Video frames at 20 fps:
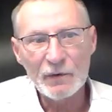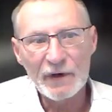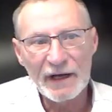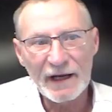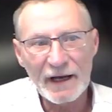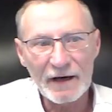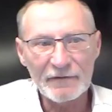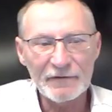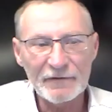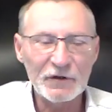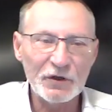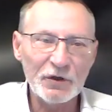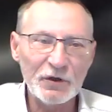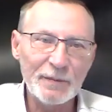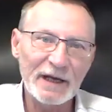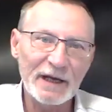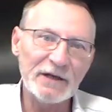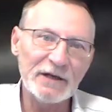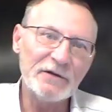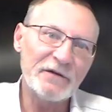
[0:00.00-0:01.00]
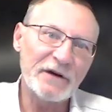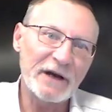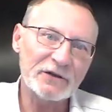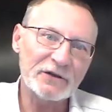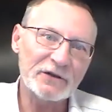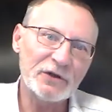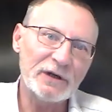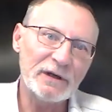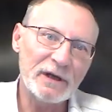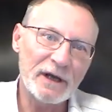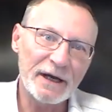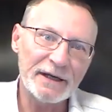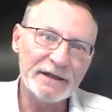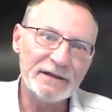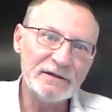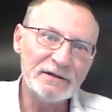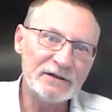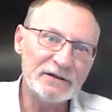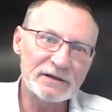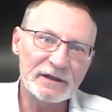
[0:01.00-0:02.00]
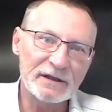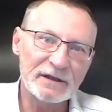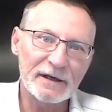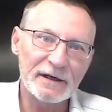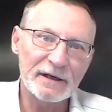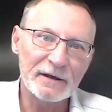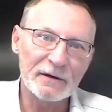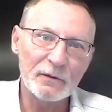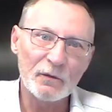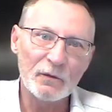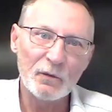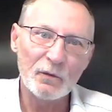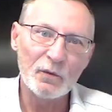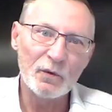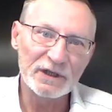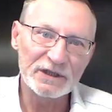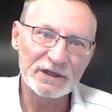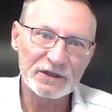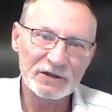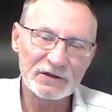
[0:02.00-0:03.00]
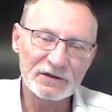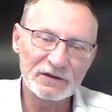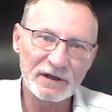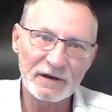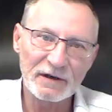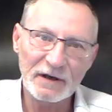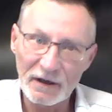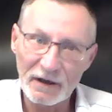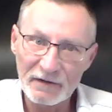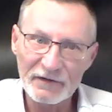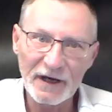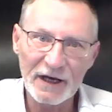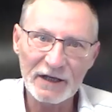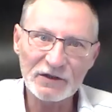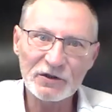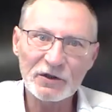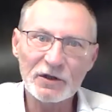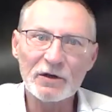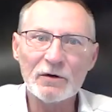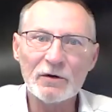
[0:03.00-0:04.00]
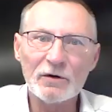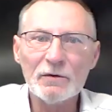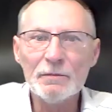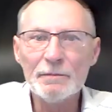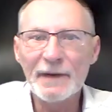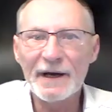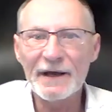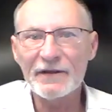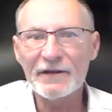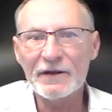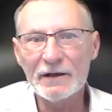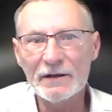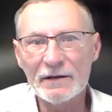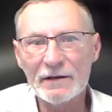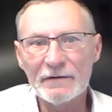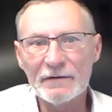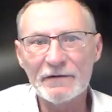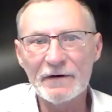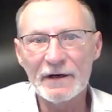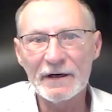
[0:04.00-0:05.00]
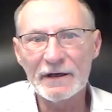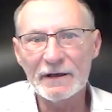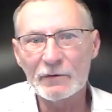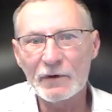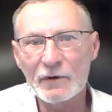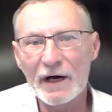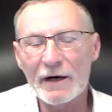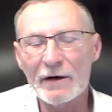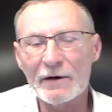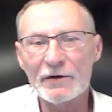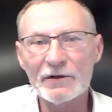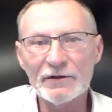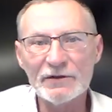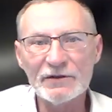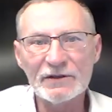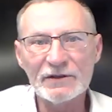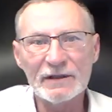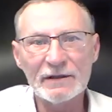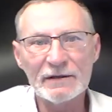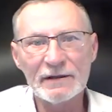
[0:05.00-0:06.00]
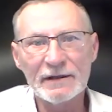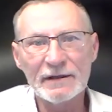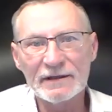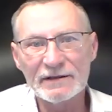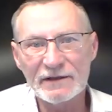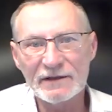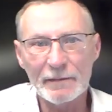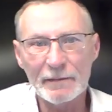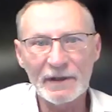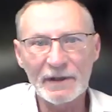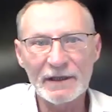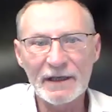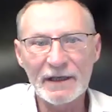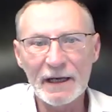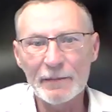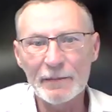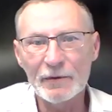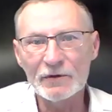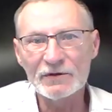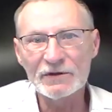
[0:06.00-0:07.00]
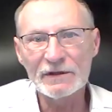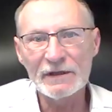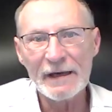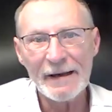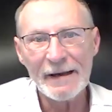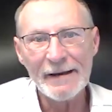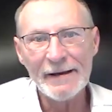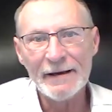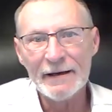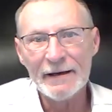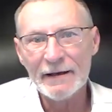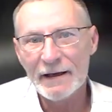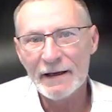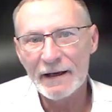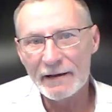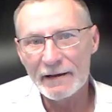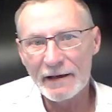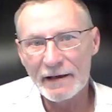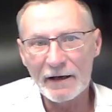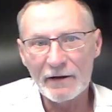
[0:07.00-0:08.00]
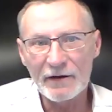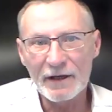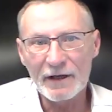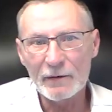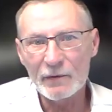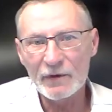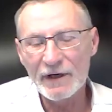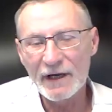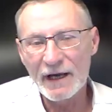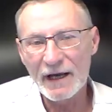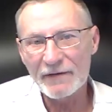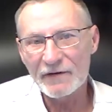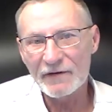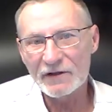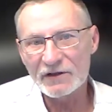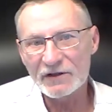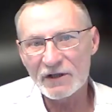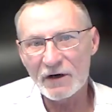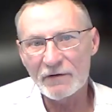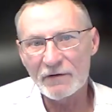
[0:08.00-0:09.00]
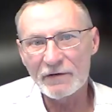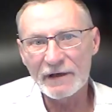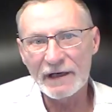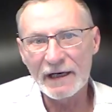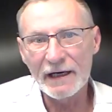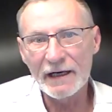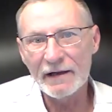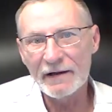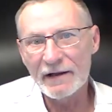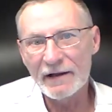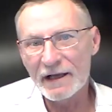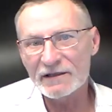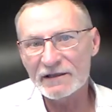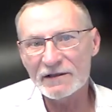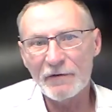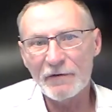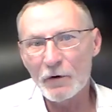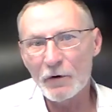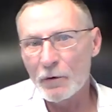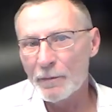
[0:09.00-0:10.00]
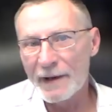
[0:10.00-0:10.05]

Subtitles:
we have 2 manufacturing lines, which is the conventional method of routers and assembly tables. And now that we have the Salvagnini, that's a full